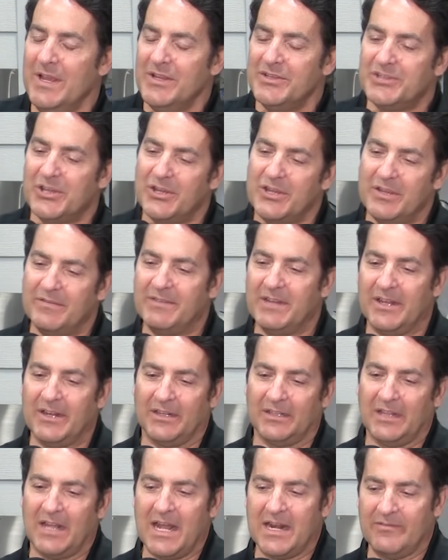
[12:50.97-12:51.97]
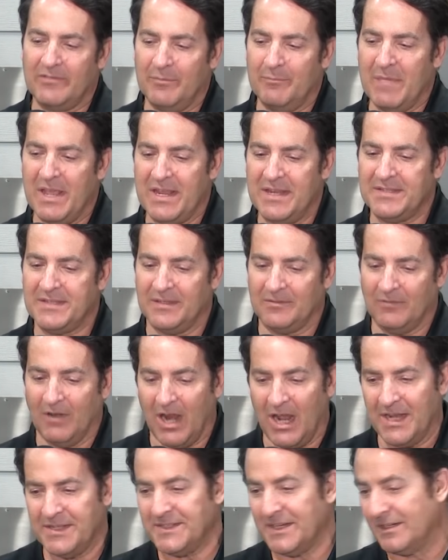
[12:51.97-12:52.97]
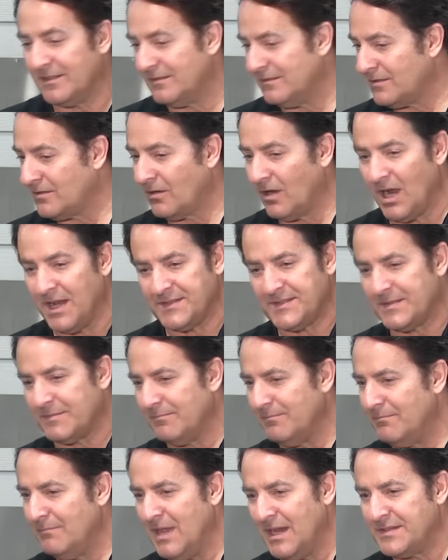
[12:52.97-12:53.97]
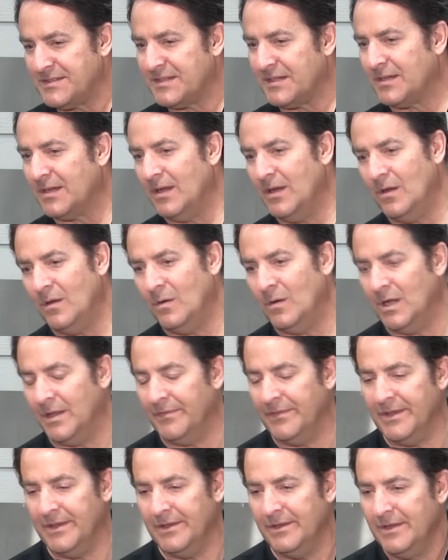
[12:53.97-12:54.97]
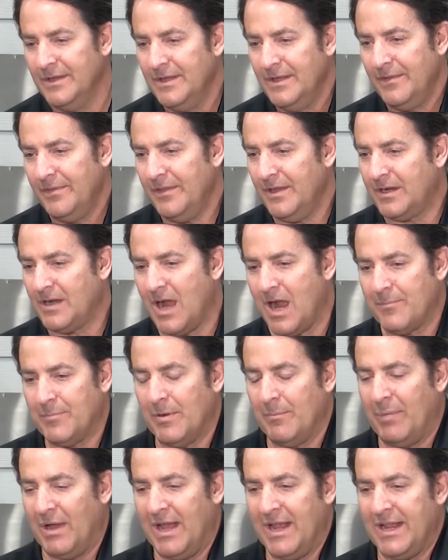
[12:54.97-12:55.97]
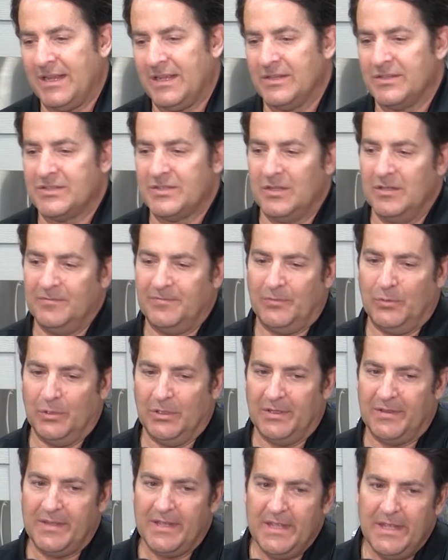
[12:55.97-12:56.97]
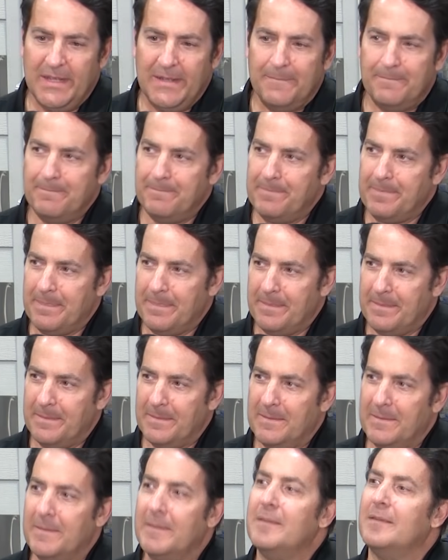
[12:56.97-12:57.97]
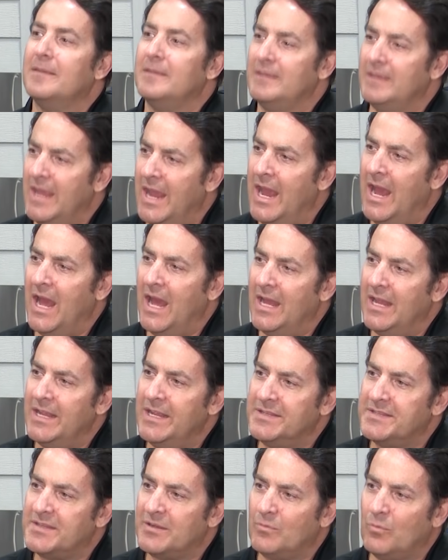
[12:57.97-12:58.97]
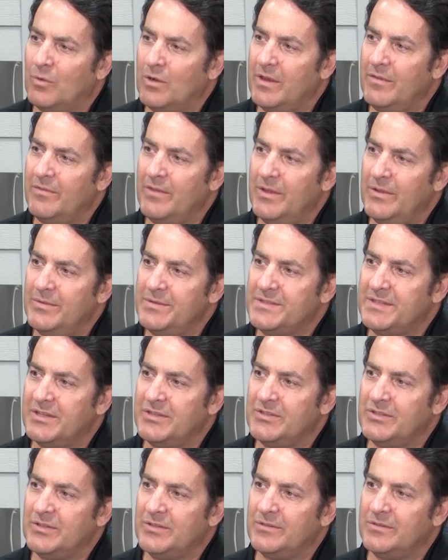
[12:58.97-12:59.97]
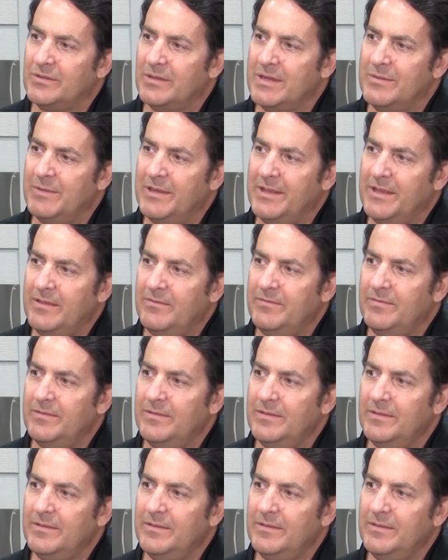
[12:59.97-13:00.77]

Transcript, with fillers: So you've done a lot of amazing rides like across Mexico on the, the copper bike and so forth. Top of the Arctic Circle. Yeah. Is there one of those that you're dreaming of?